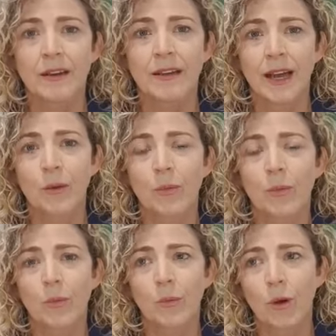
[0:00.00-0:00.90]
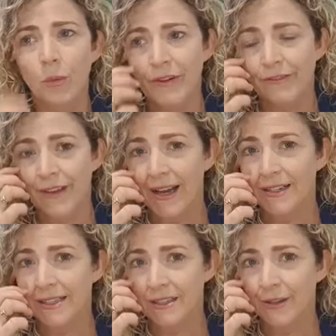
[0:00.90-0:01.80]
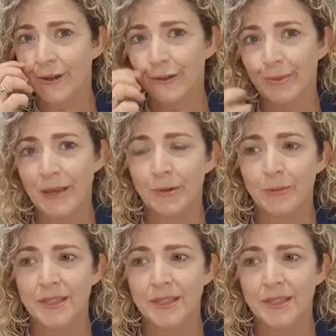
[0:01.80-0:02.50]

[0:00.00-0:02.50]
Now, what we found is a lot of people,